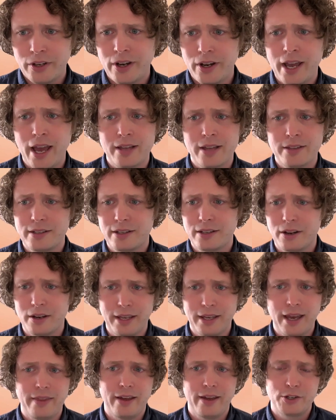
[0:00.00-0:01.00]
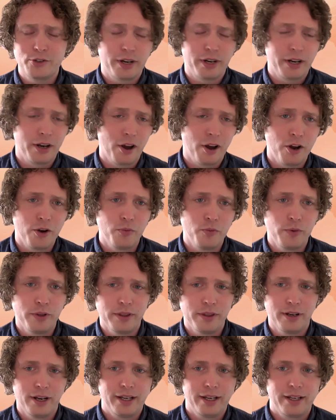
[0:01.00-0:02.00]
And I had to kind of get that train home
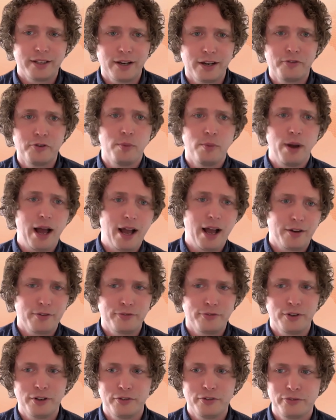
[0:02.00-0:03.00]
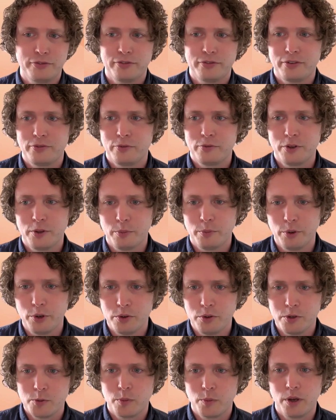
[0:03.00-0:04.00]
with like a duffel bag full of with the
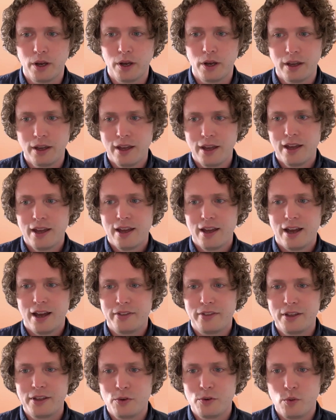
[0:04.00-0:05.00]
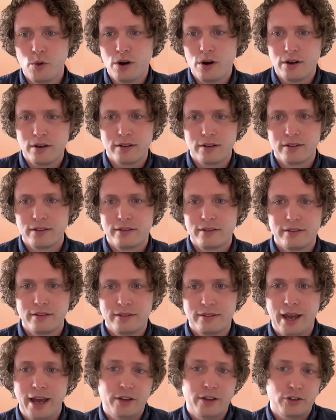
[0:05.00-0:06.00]
boots. But I think what
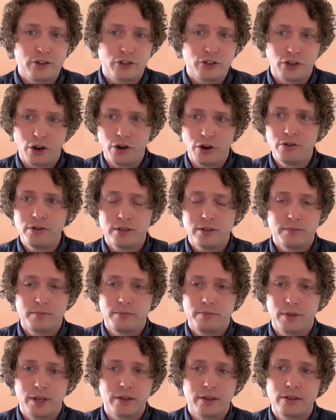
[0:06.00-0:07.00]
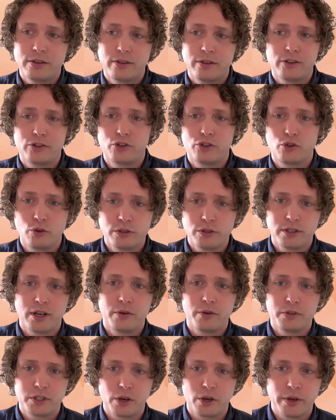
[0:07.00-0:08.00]
that showed, and the stores
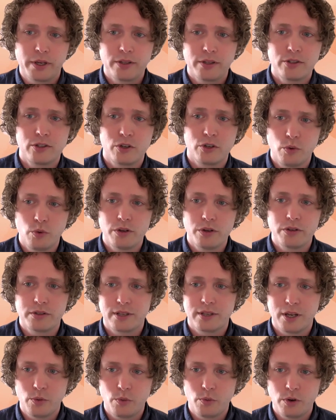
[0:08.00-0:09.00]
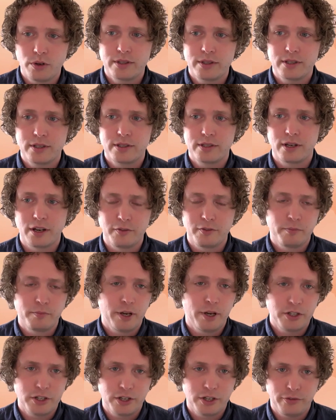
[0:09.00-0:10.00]
that I was going into was this kind
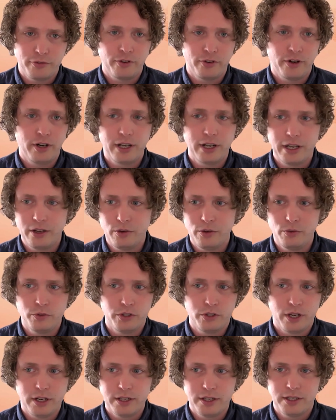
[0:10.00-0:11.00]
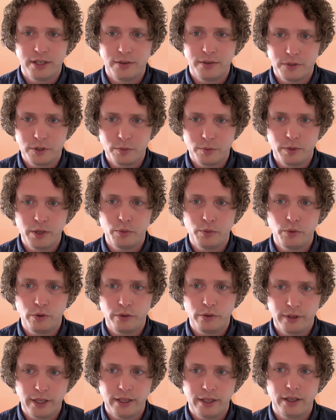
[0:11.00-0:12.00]
of budget friendly alternatives that people
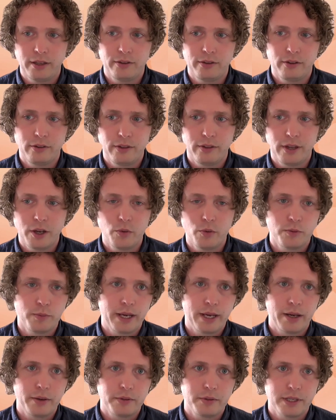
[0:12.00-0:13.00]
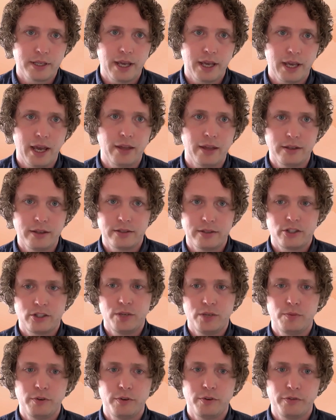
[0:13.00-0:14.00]
were thinking that they would be able to get this
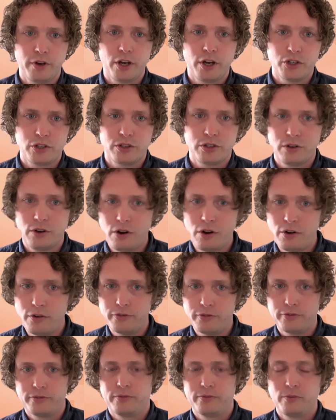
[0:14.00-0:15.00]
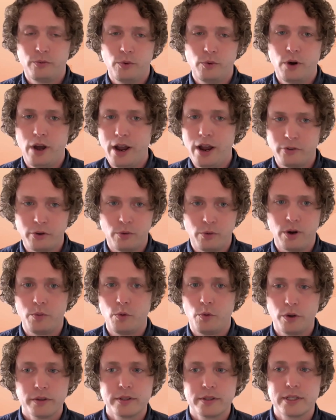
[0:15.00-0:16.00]
cheaper version of what
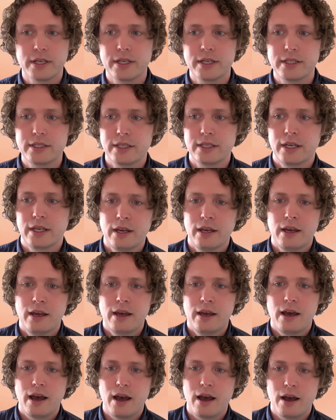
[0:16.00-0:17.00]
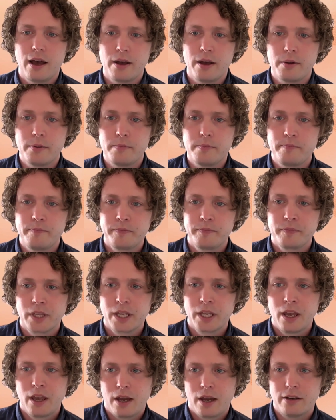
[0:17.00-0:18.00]
everyone wanted. And
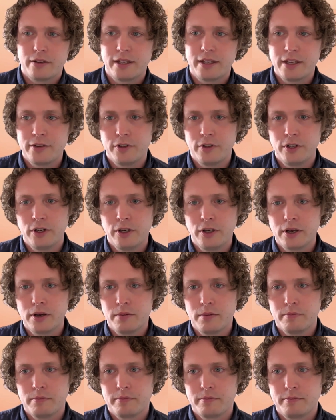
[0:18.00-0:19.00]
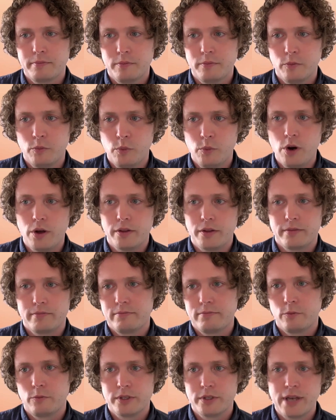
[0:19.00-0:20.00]
I think if you look at
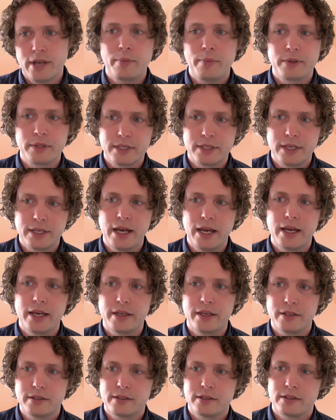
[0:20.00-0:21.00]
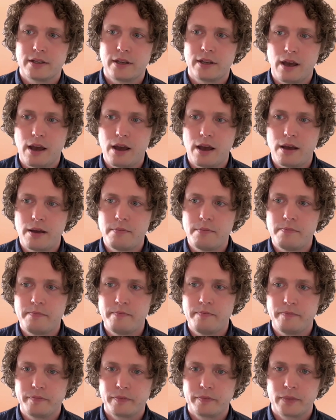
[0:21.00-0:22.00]
what's happened today is, I
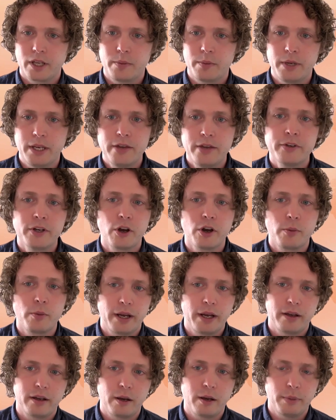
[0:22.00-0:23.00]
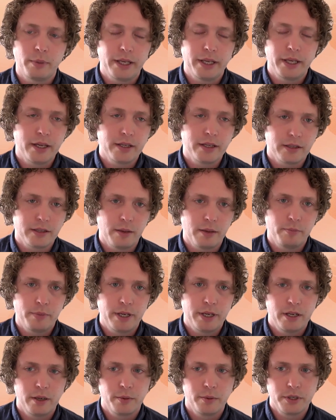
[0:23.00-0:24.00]
mean, even go back a couple of years, like
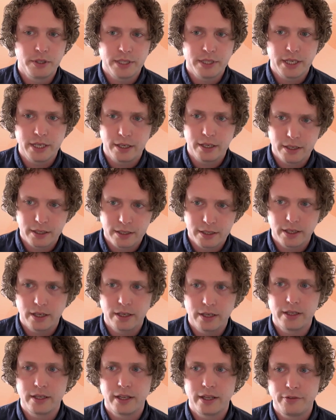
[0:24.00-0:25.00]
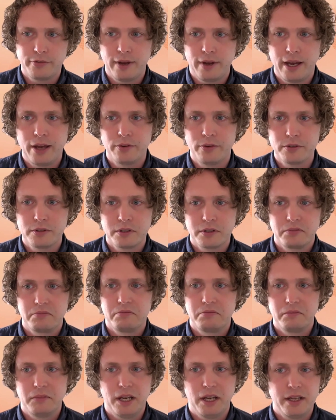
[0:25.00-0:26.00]
PwC did a study, they found
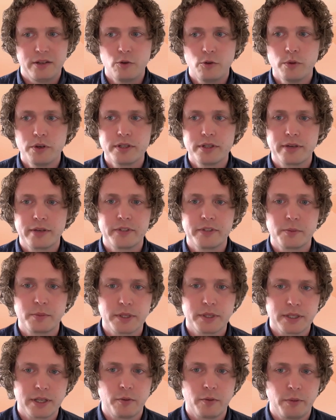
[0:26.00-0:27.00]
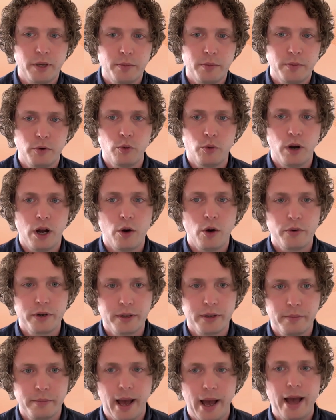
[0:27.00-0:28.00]
like almost 70% of people were
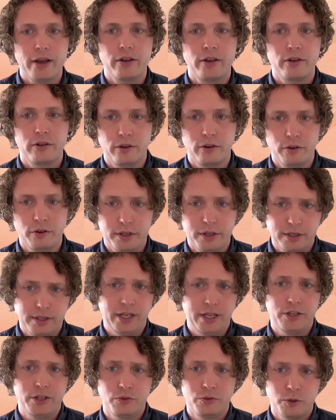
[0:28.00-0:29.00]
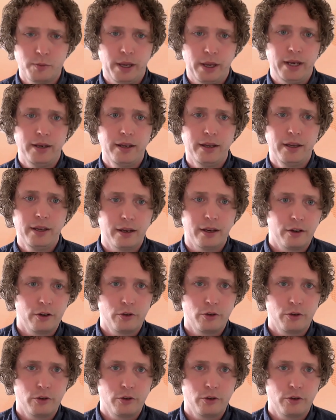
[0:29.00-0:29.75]
holding back on essential spending